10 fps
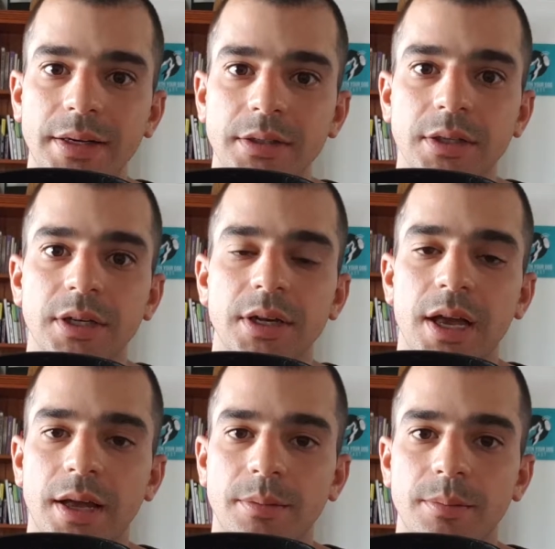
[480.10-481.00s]
it,
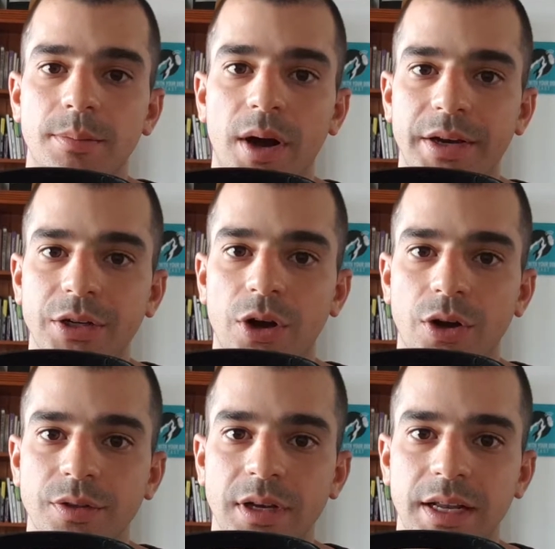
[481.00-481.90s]
and biting
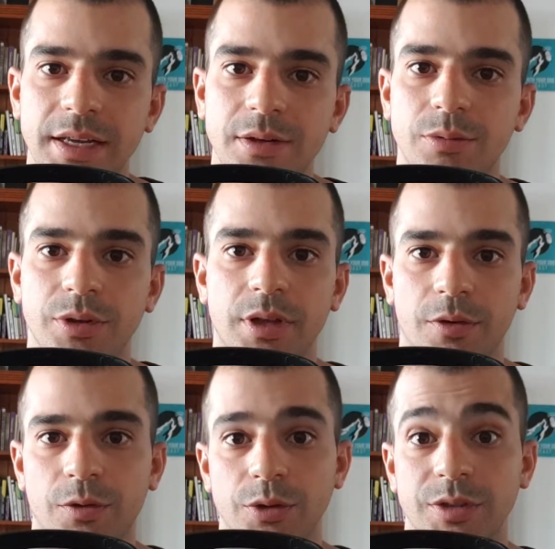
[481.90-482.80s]
on the lead with, of
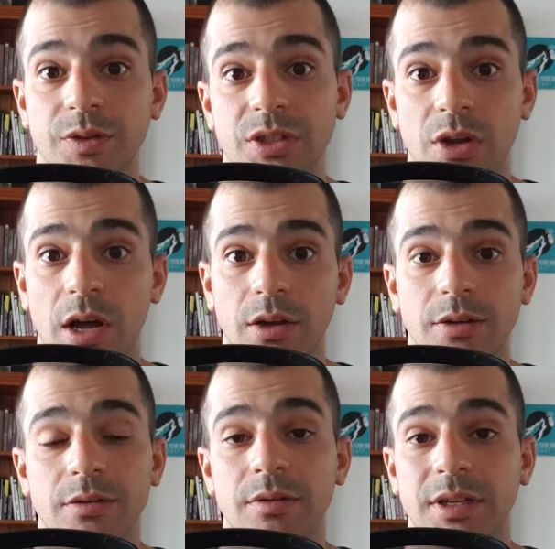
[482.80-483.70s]
course, if it's
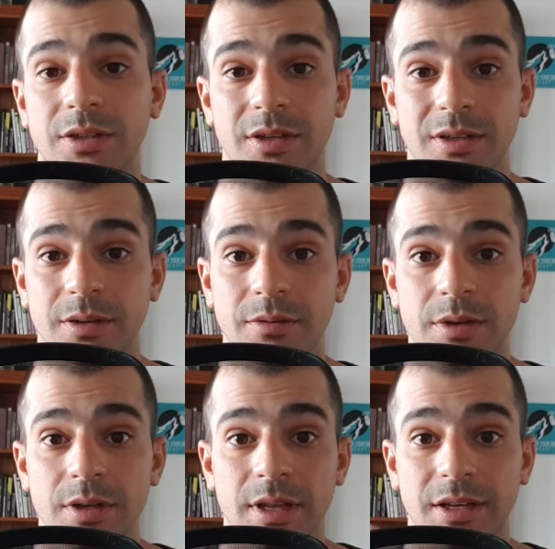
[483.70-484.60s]
nylon, they're
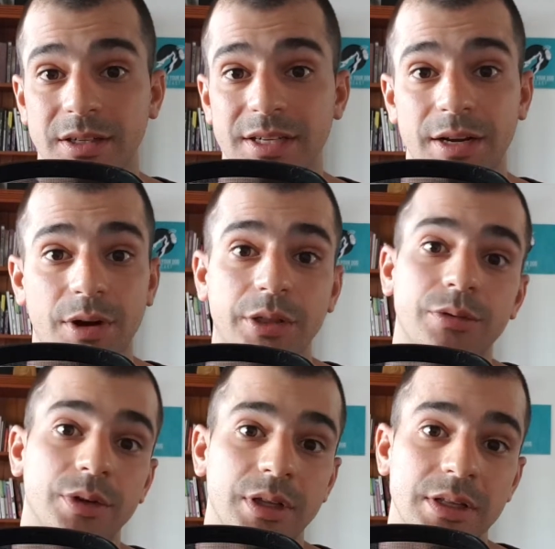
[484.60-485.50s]
gonna tear right
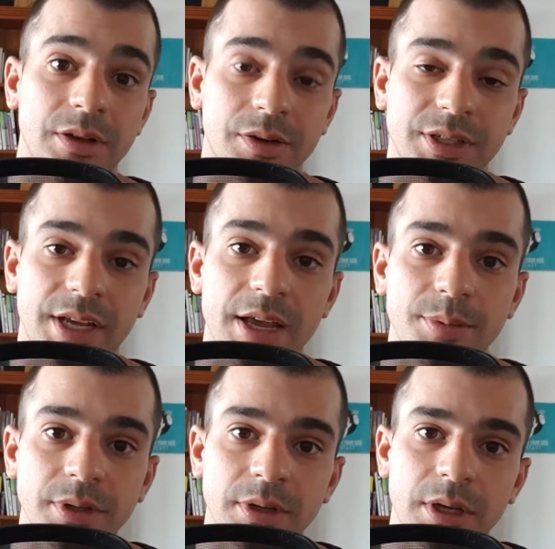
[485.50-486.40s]
through it and they're
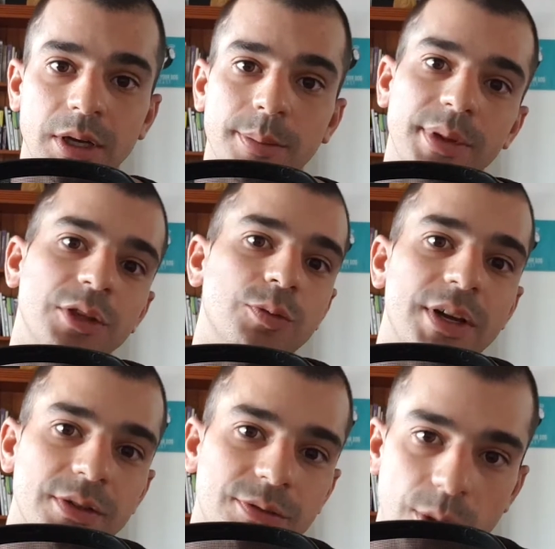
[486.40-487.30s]
escaping. But there's ways
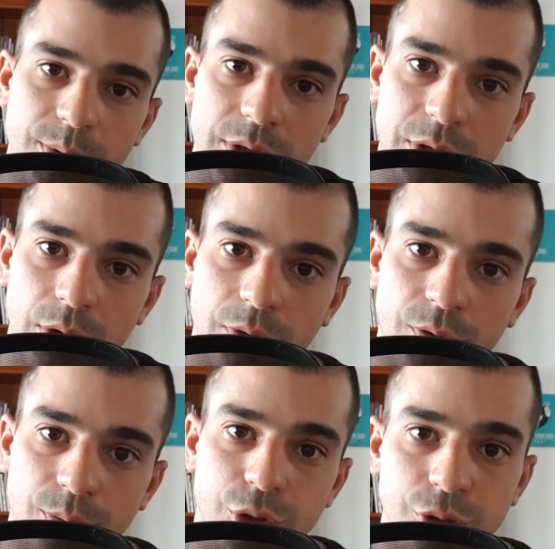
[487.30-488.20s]
of stopping your dog
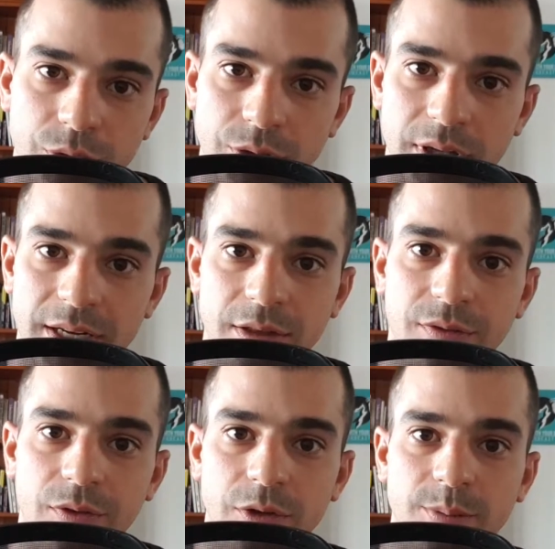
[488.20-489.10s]
from chewing on the lead in the
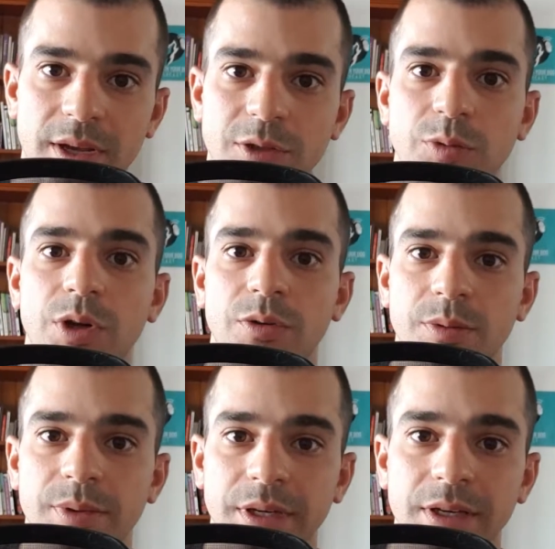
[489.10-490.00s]
first place. We don't want to
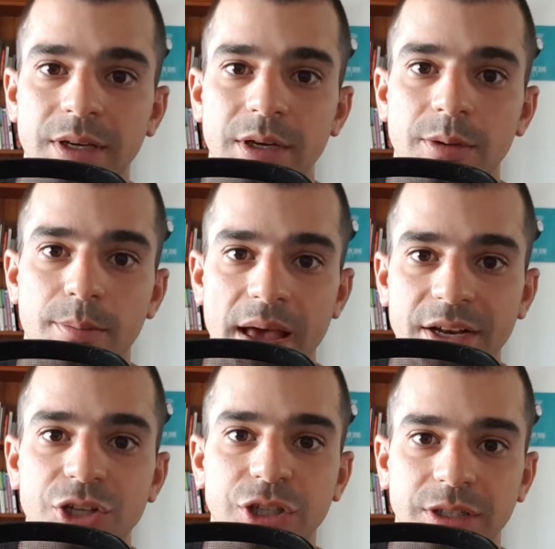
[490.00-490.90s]
be
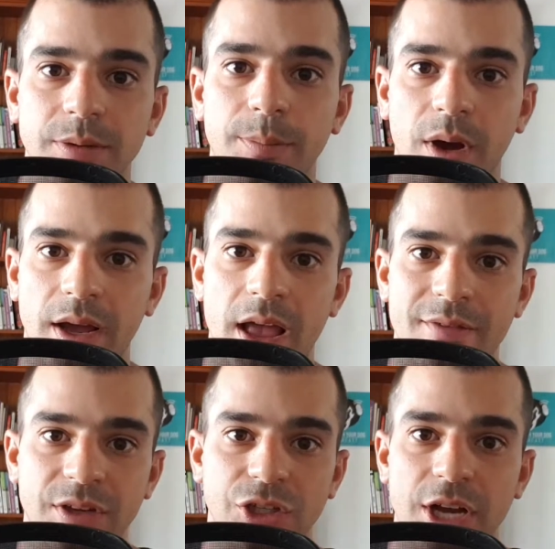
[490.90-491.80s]
managing it by
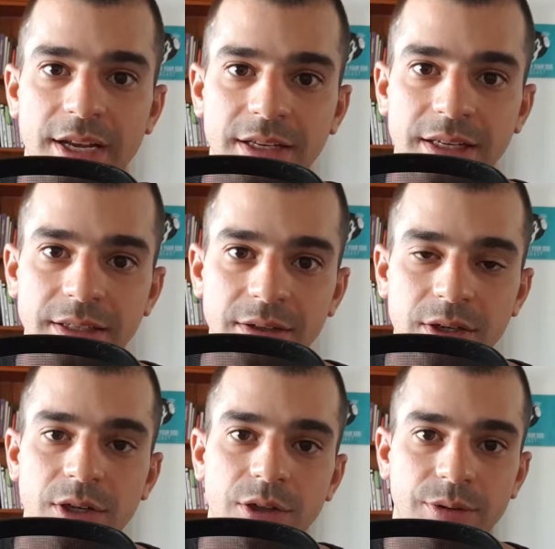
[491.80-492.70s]
having a chain lead.
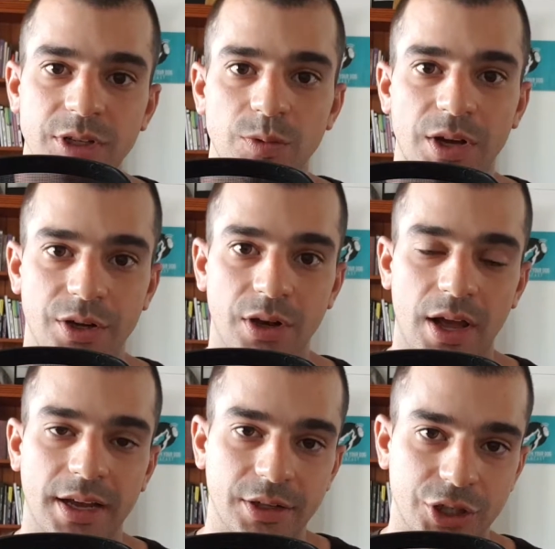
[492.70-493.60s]
The reason why I don't
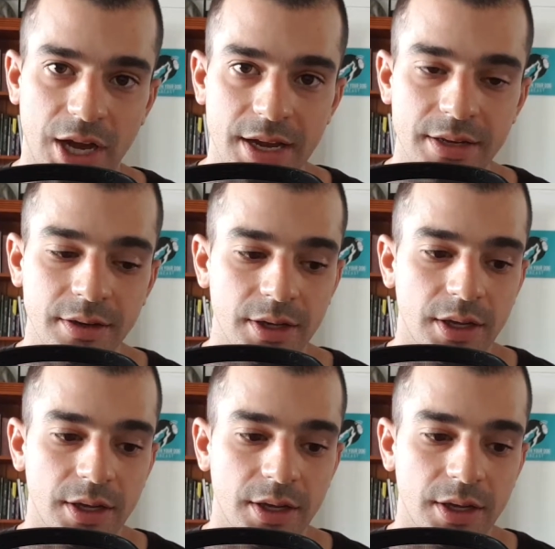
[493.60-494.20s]
like a chain